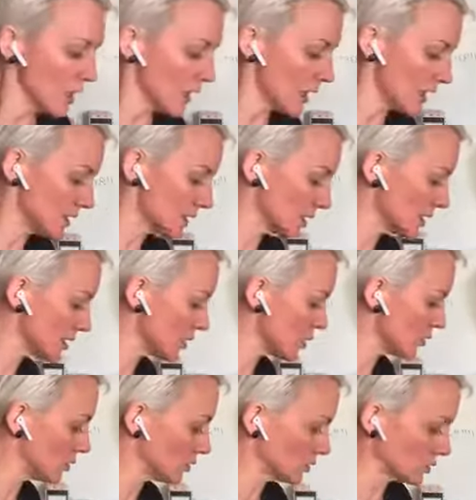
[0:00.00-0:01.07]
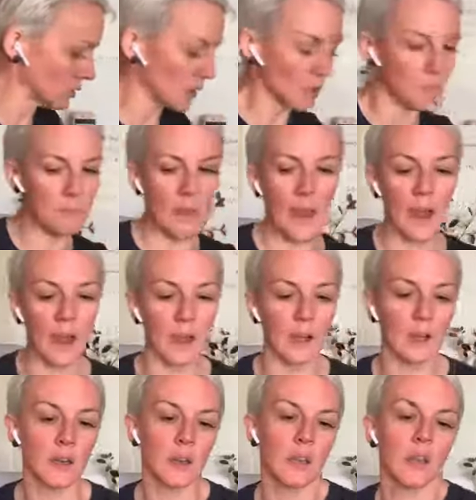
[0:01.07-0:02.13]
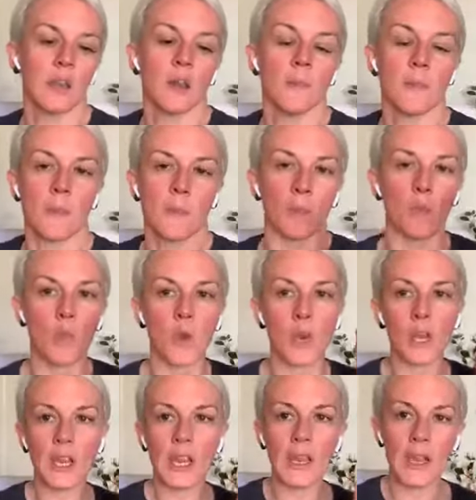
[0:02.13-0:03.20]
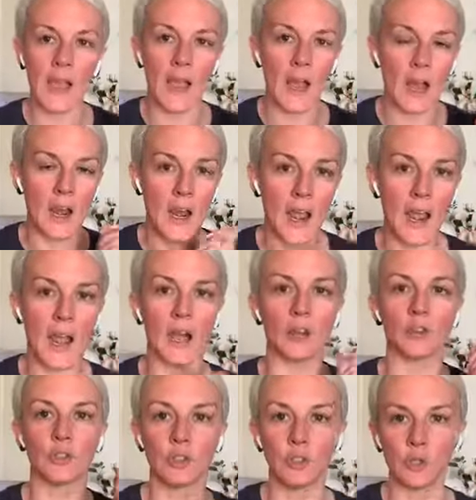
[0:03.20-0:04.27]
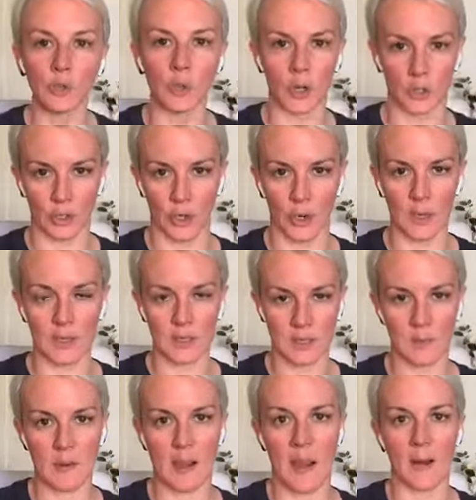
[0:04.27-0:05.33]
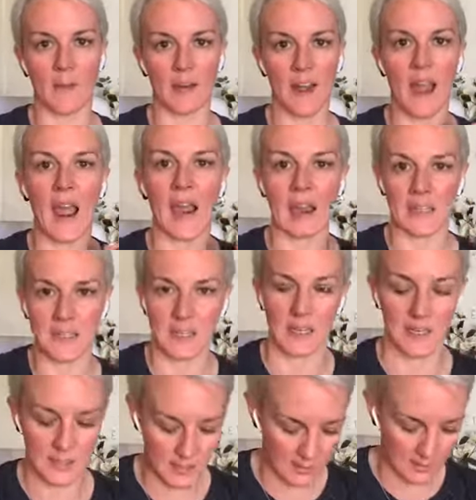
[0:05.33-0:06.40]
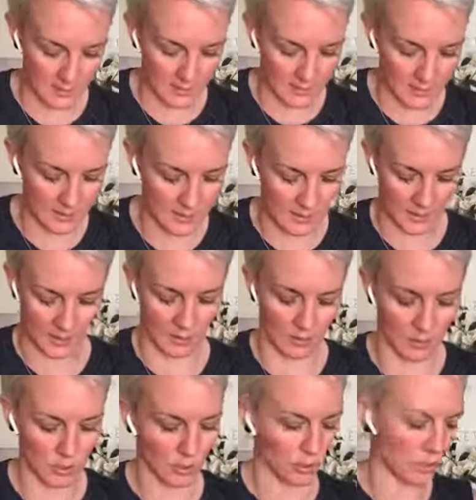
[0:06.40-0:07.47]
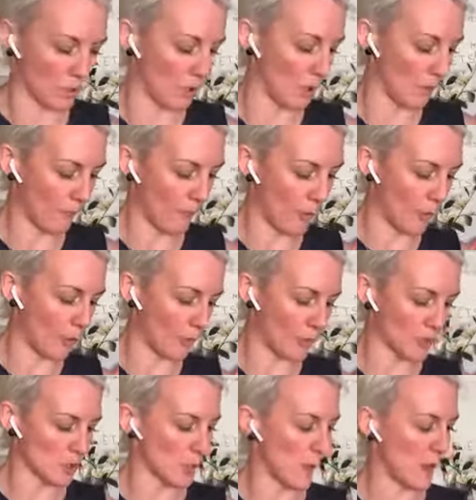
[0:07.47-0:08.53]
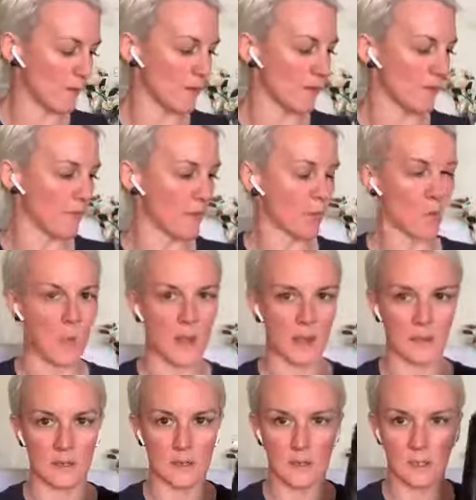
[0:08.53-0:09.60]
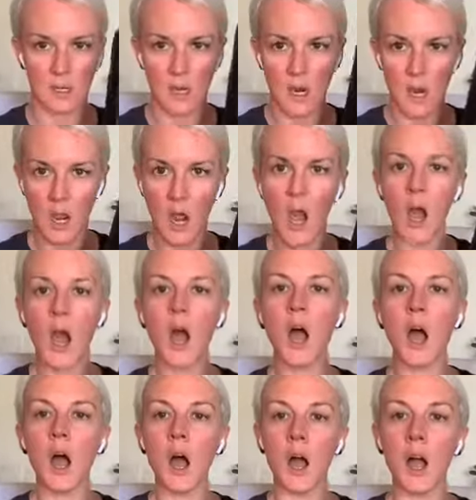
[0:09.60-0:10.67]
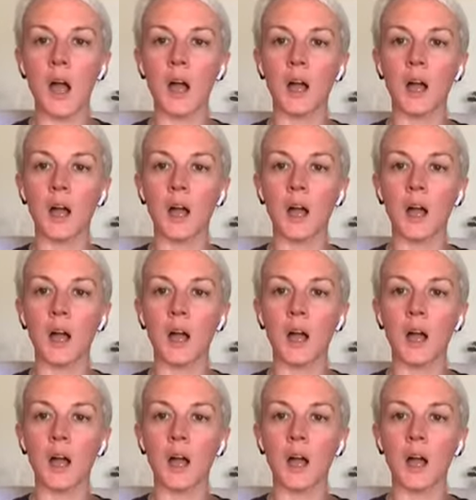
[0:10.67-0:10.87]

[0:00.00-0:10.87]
is that it's all about working out how you are going to be able to access this second, third, fourth, 25th wind. Oh.